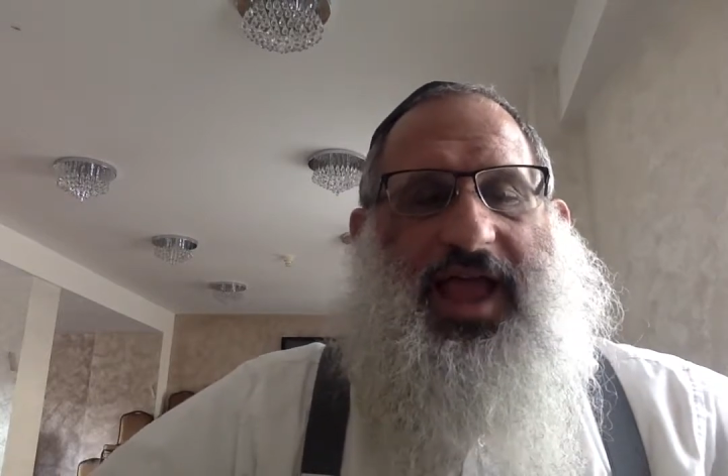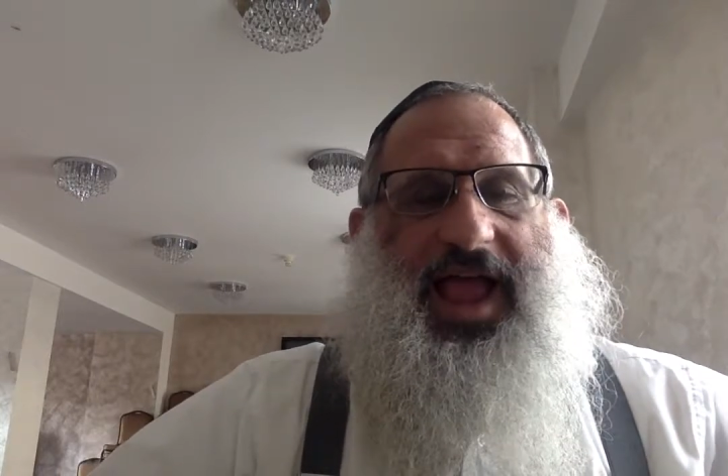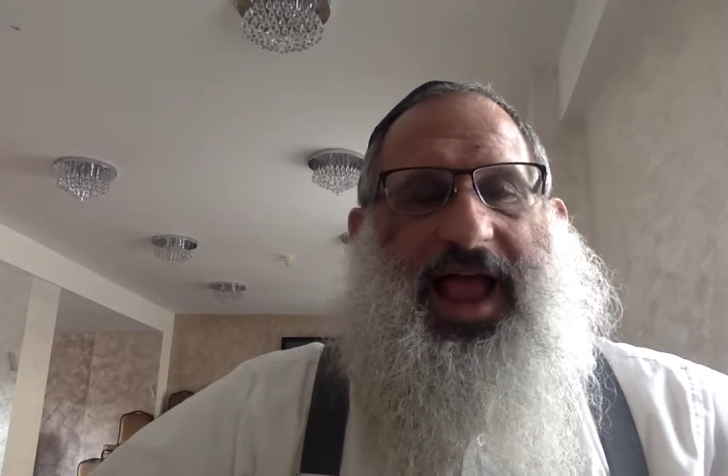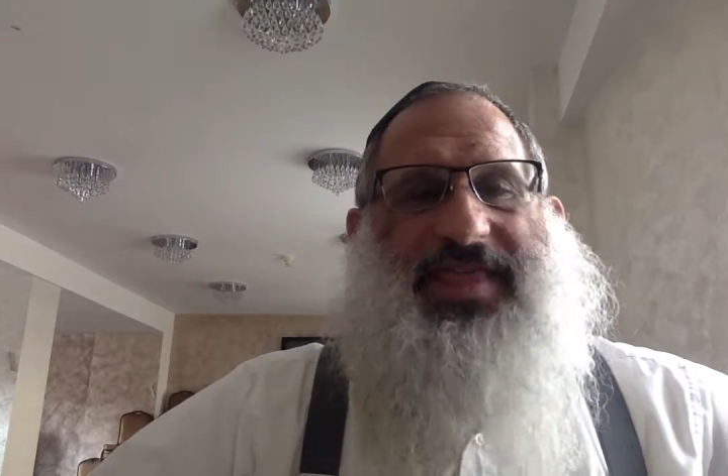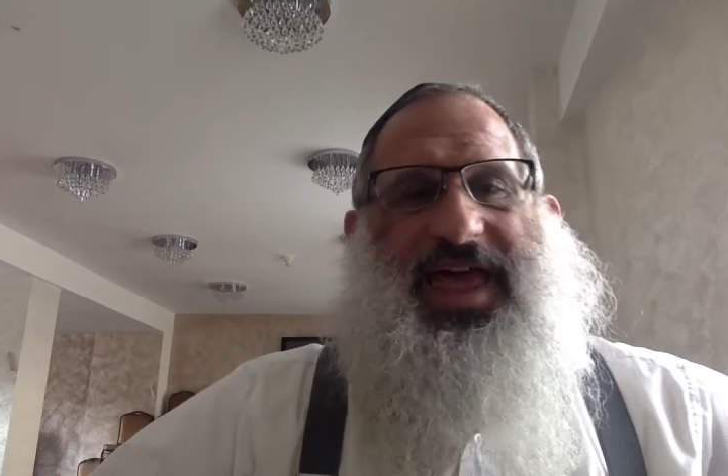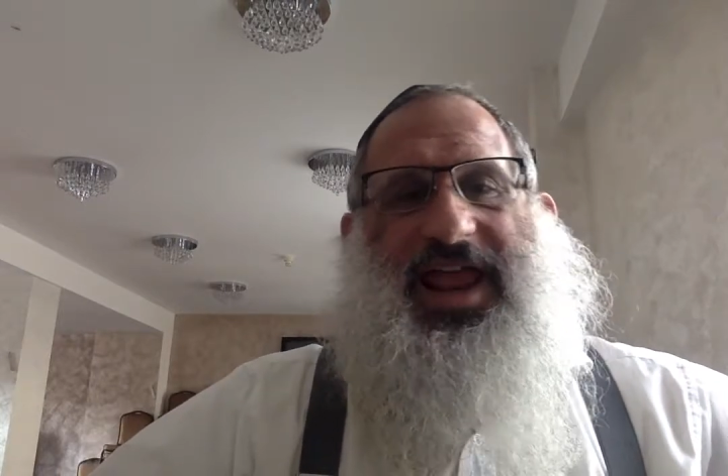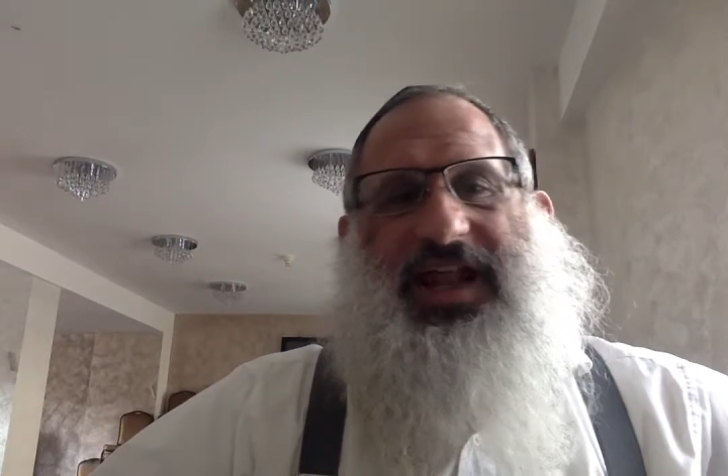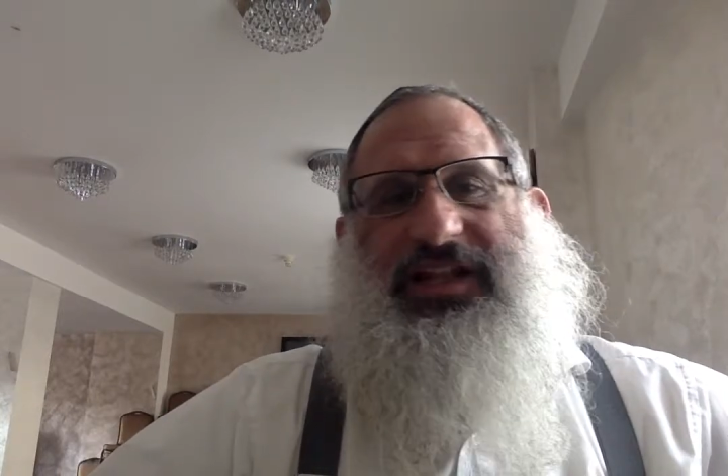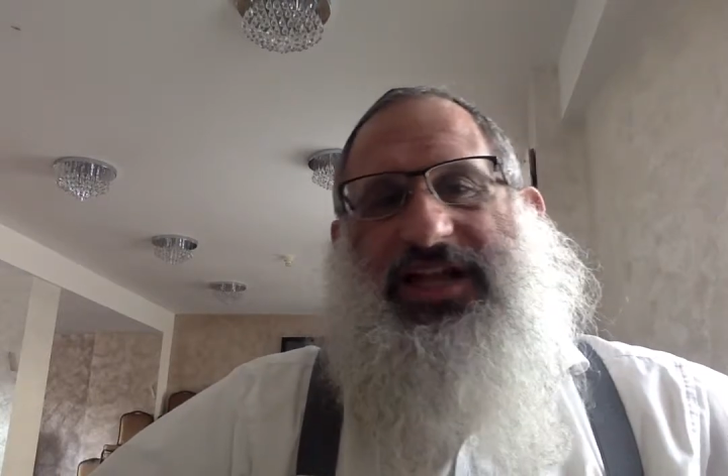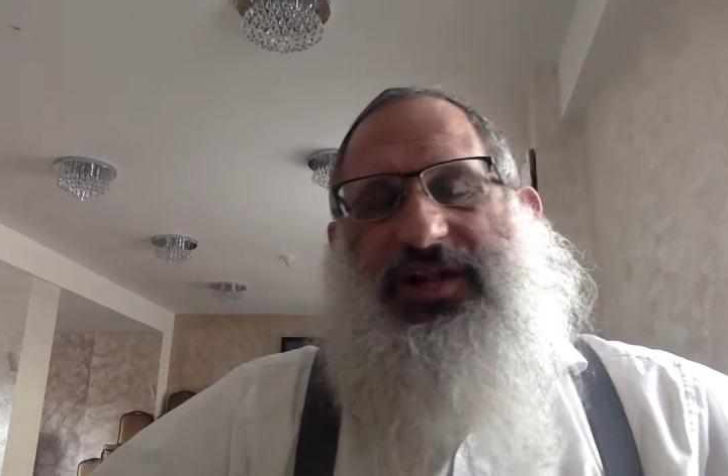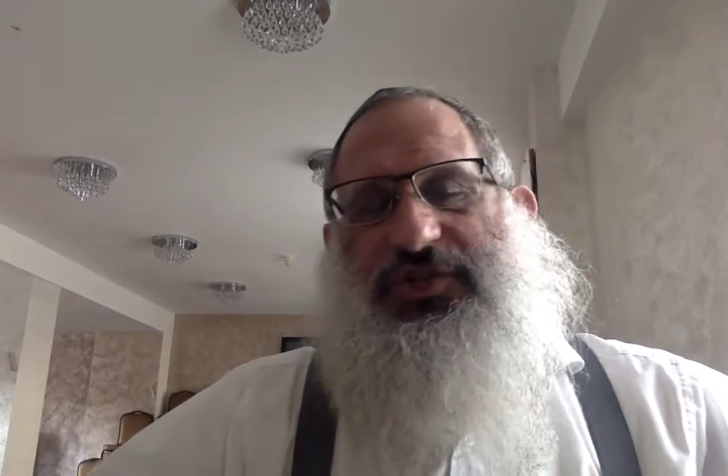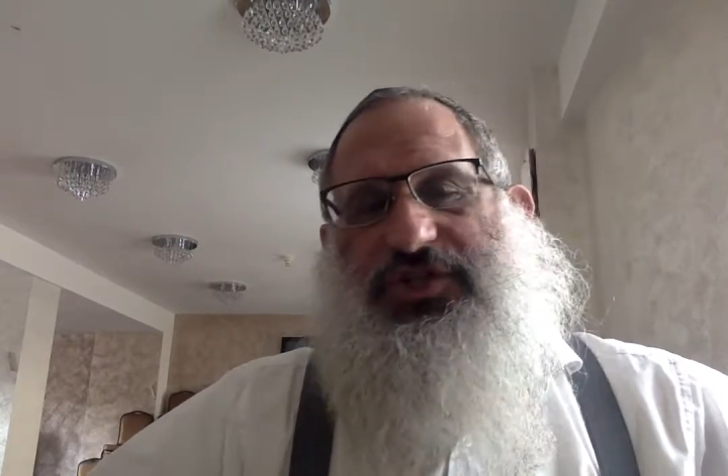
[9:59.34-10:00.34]
and that at a
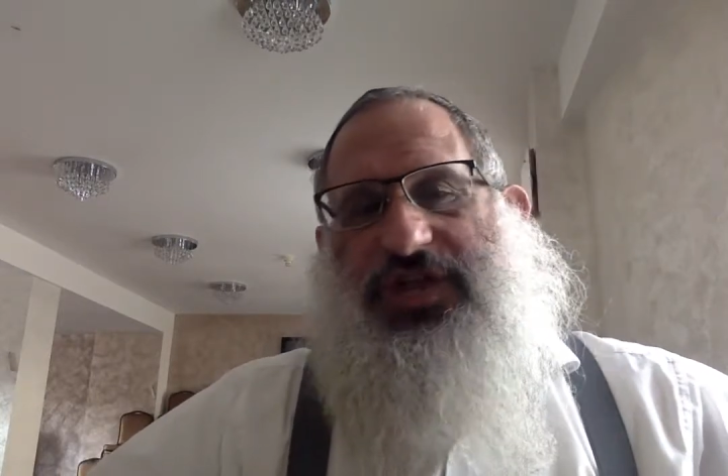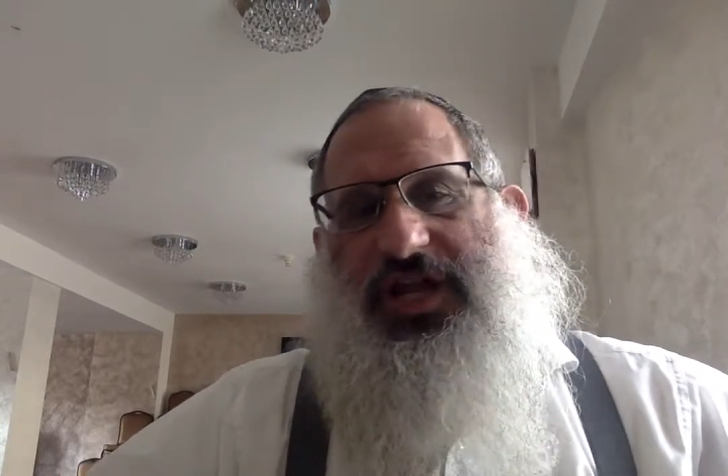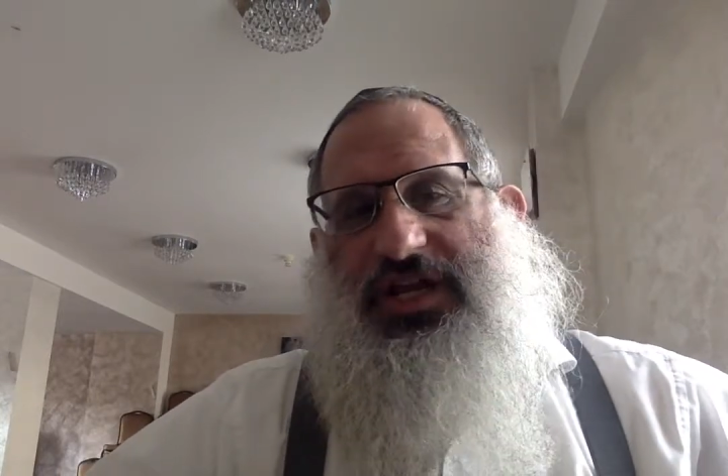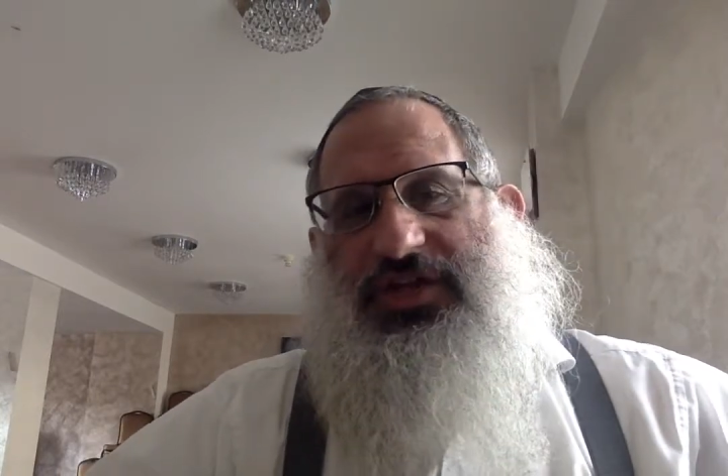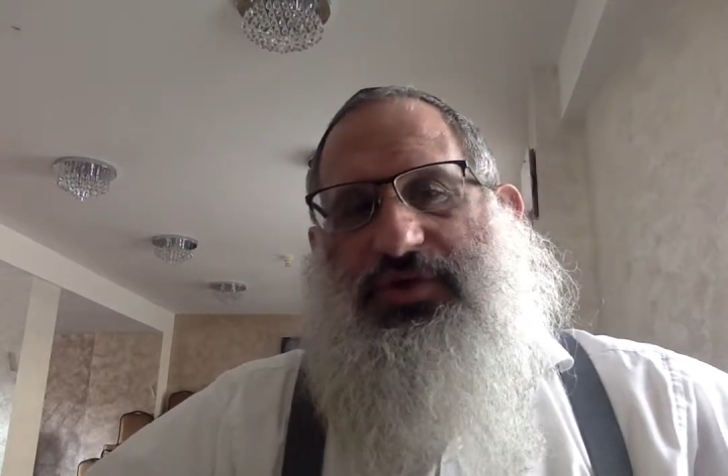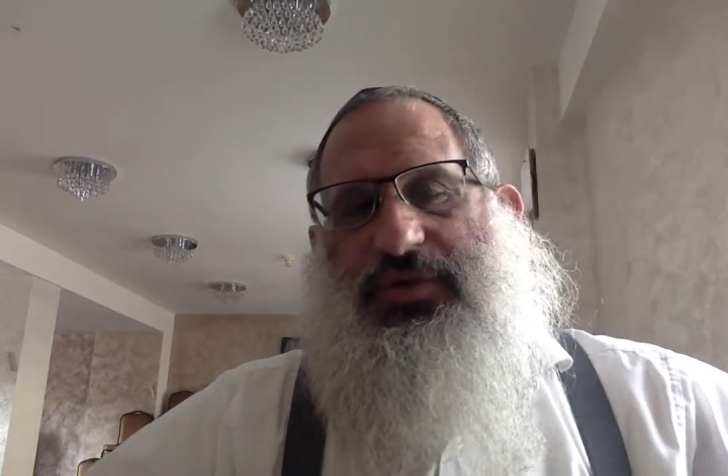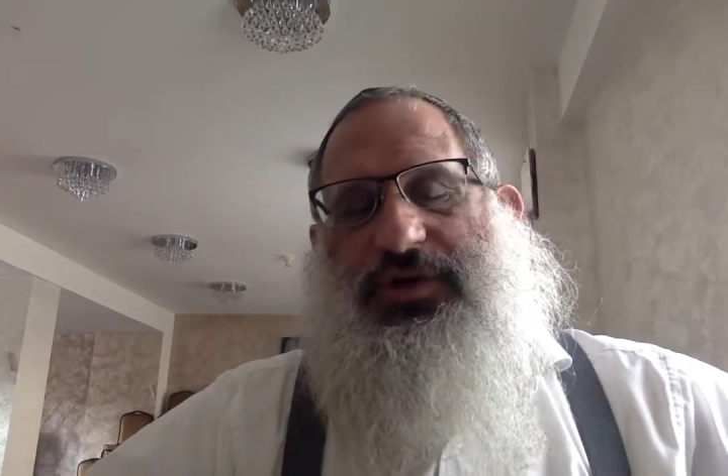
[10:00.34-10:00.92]
later stage,